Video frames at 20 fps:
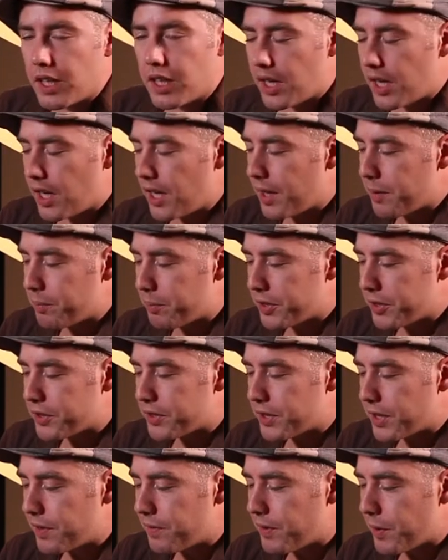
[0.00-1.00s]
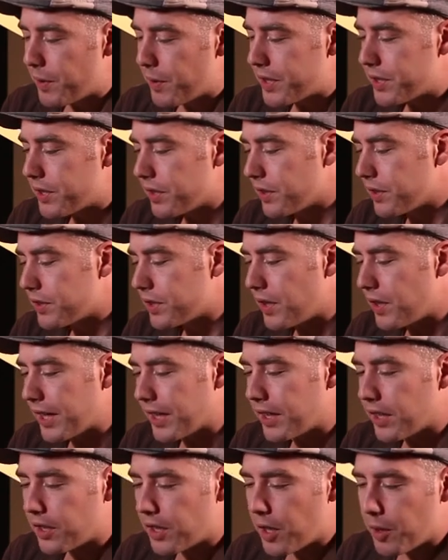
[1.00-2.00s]
and preserve the original, so I
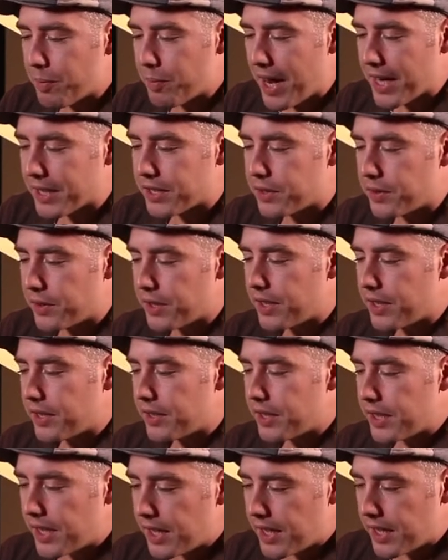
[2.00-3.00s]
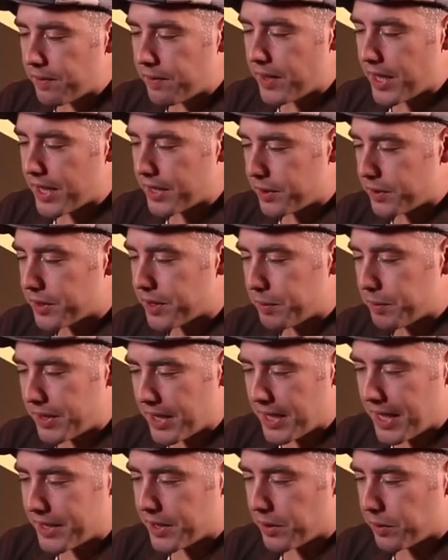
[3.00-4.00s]
can go back to it if I do something
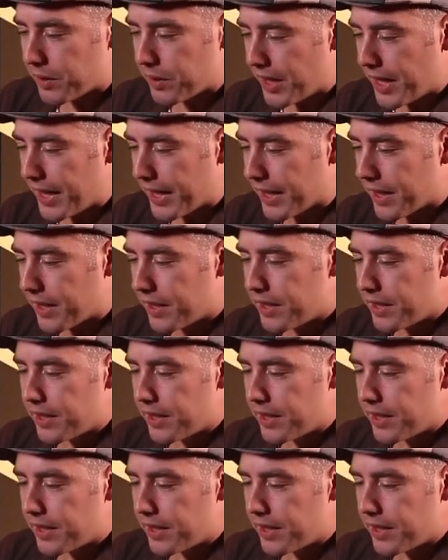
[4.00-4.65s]
that I don't like